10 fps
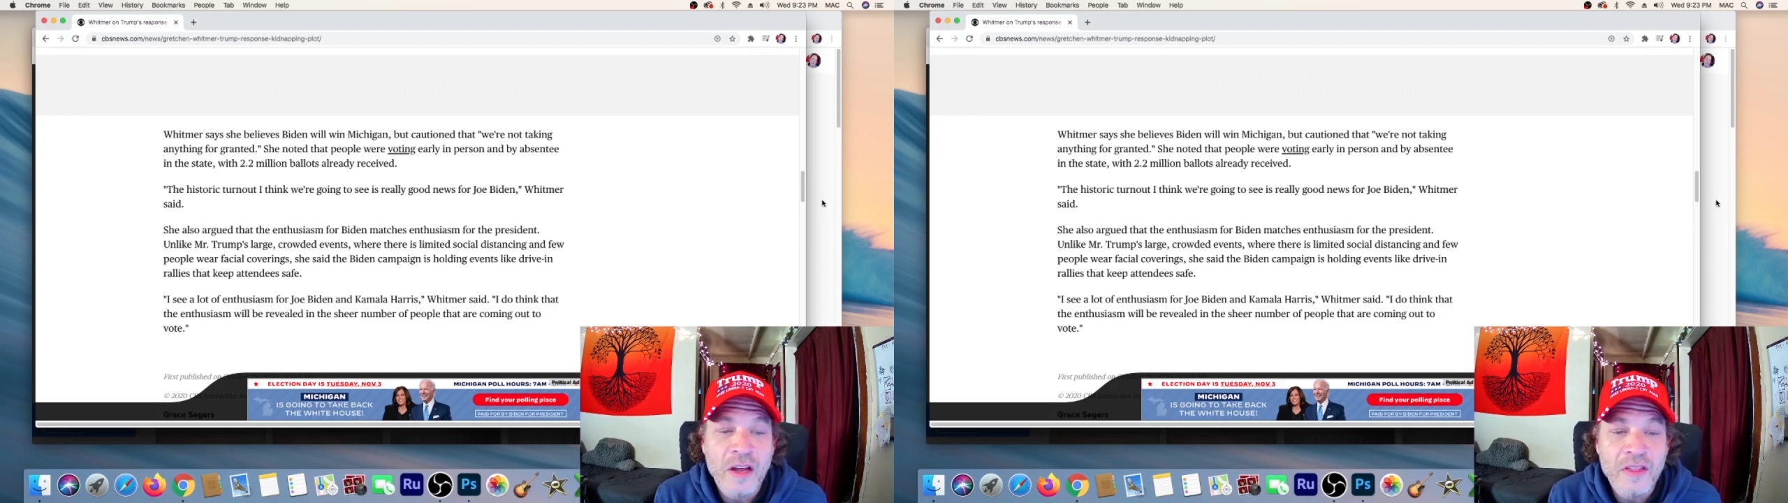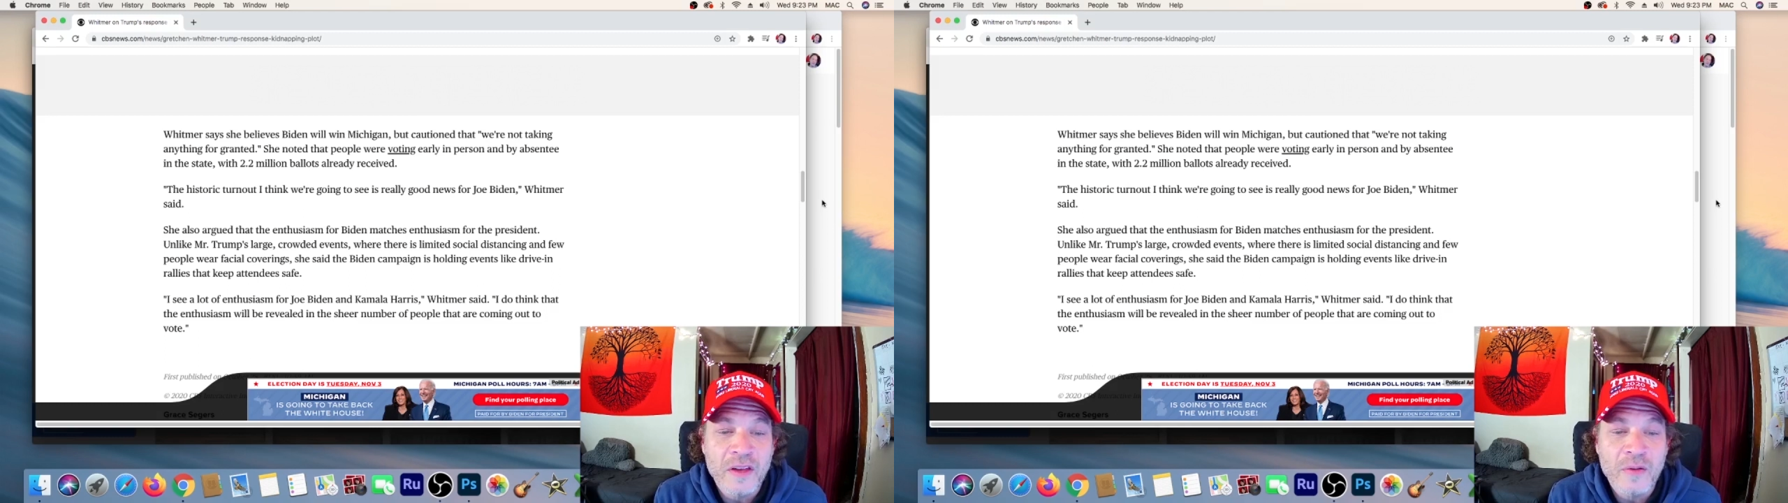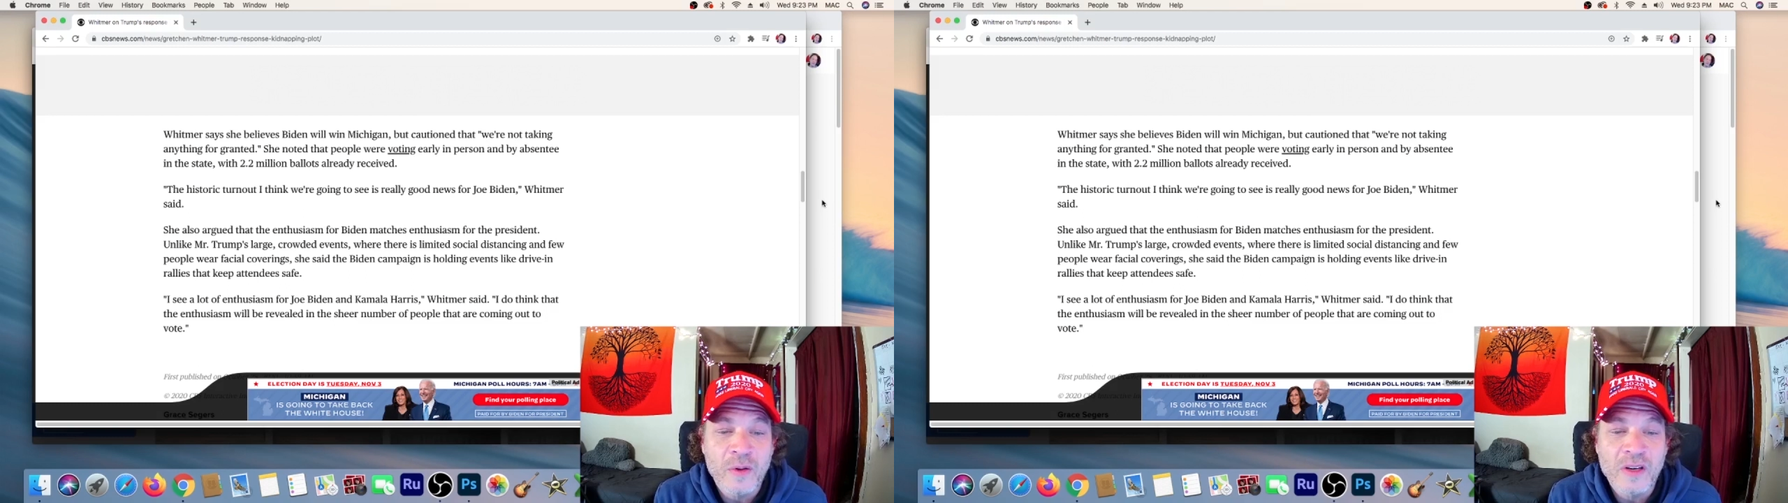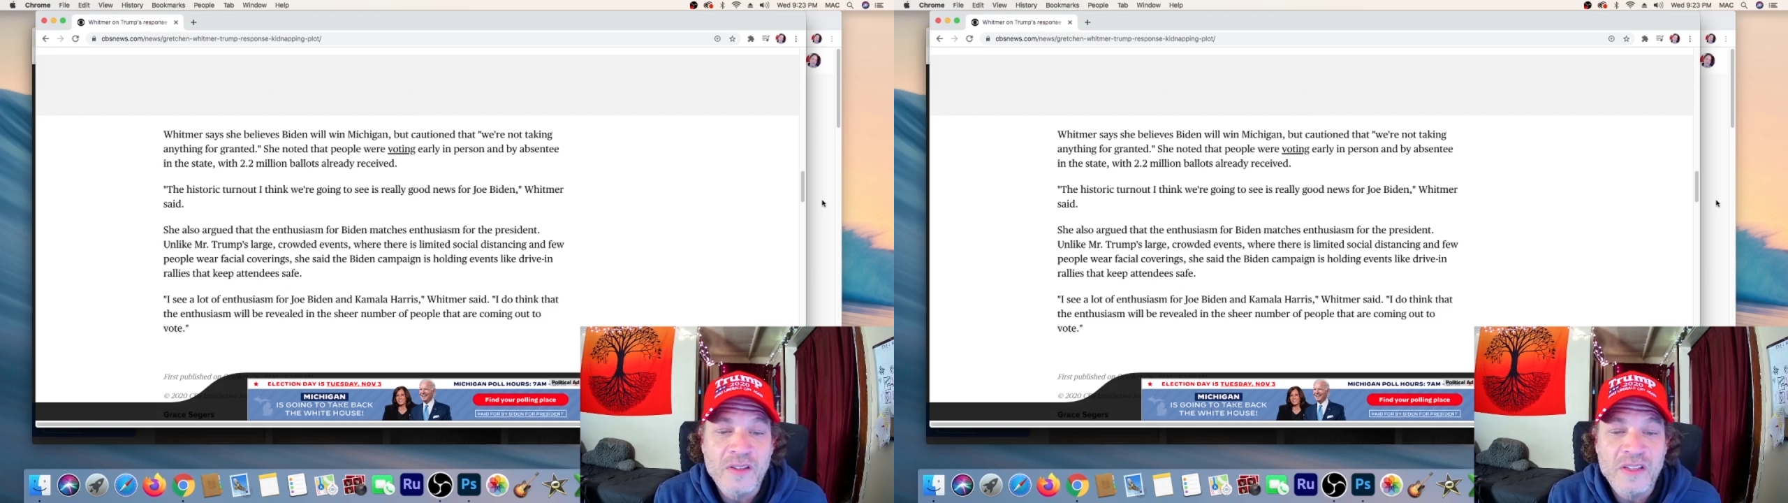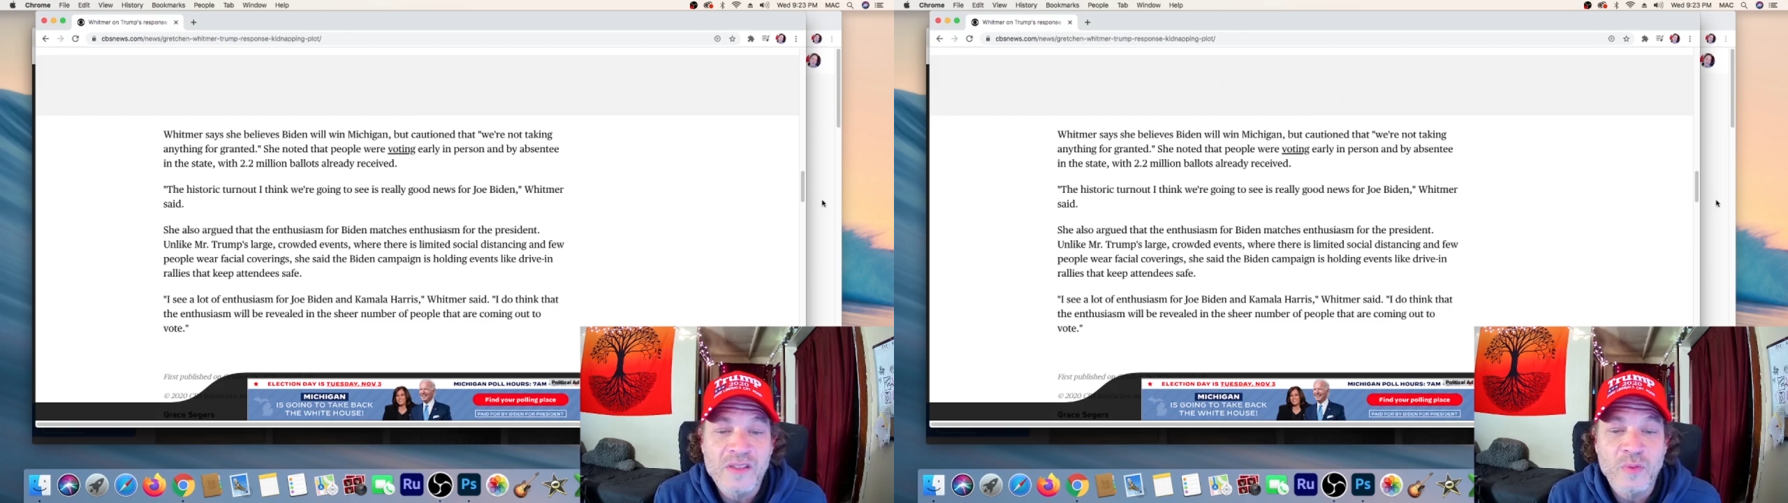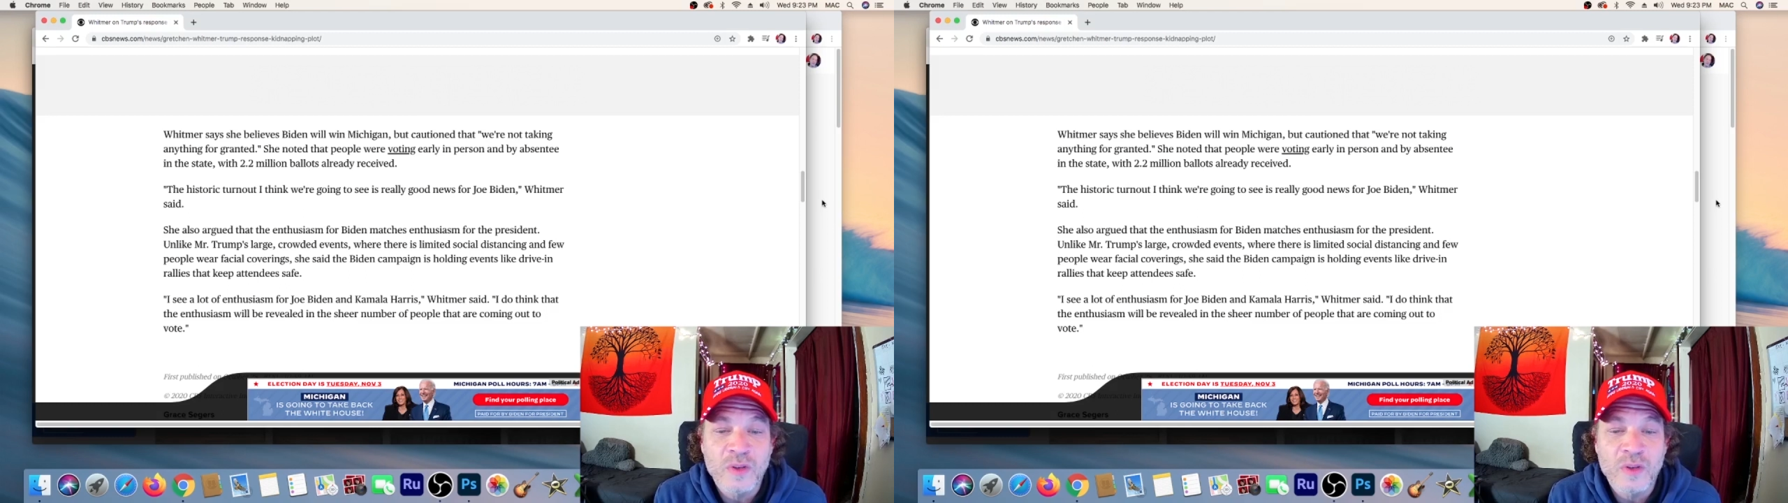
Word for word: going to see is really good news